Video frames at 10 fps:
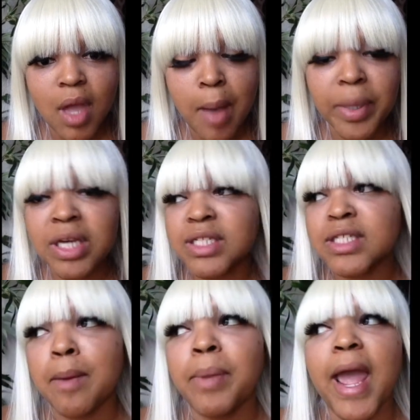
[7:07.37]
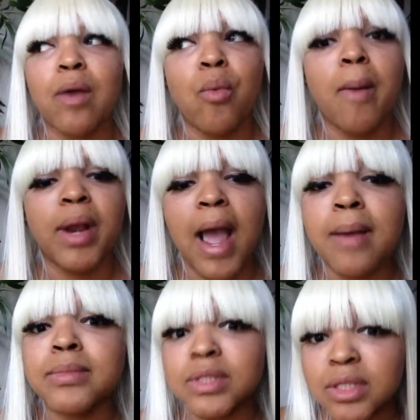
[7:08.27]
Because as a black woman,
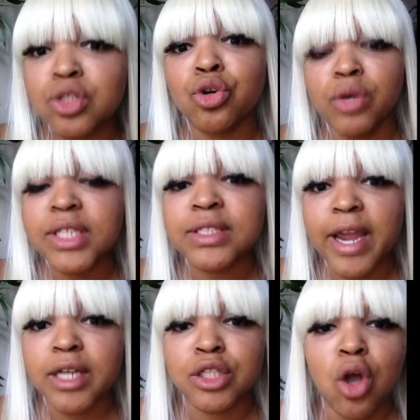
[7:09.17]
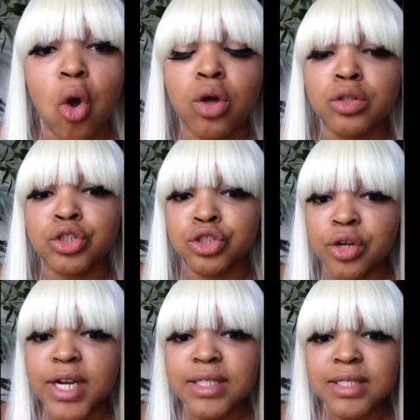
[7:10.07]
I'm truly scared to go on the
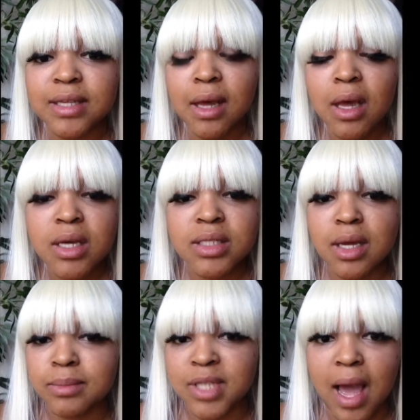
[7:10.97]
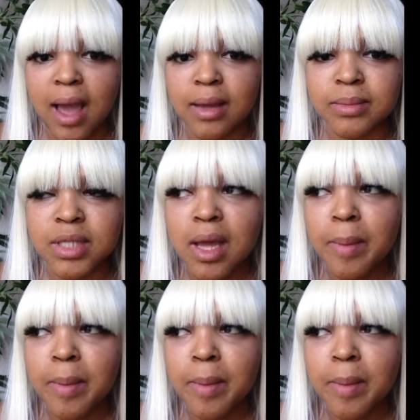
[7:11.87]
streets sometimes.